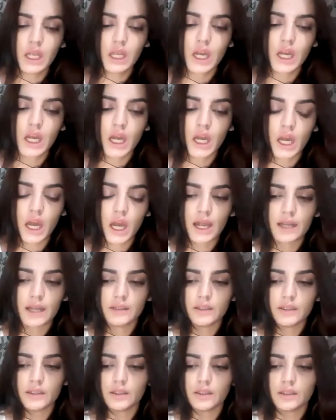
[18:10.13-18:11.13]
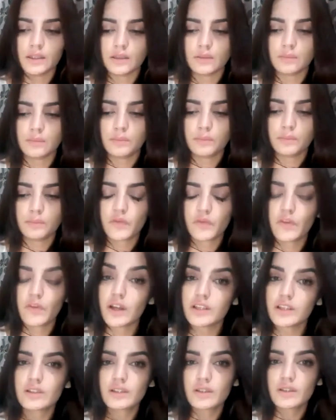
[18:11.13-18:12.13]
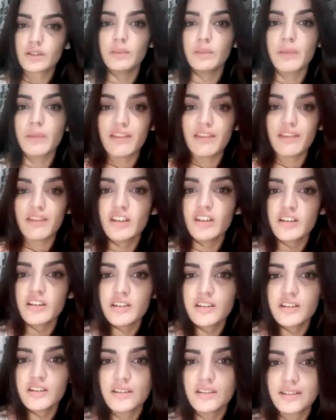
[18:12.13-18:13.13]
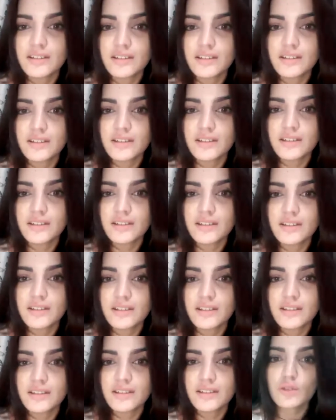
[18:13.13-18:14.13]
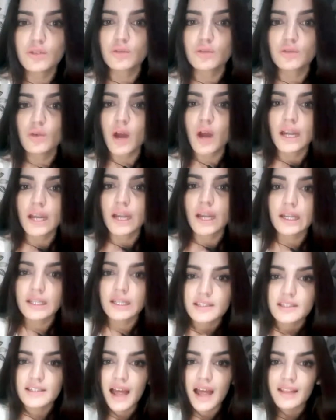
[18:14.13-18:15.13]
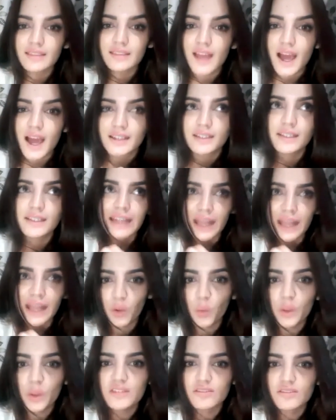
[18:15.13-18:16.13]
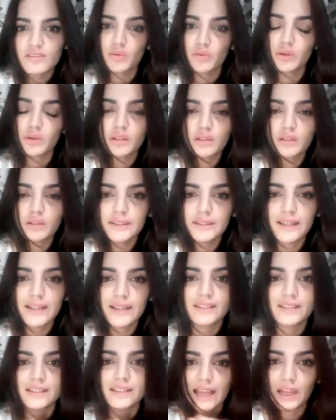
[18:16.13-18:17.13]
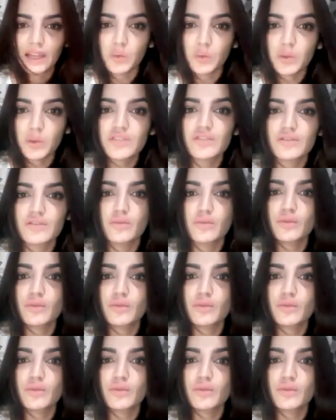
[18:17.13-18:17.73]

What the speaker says: and first my first task was to understand that language, to learn that language, to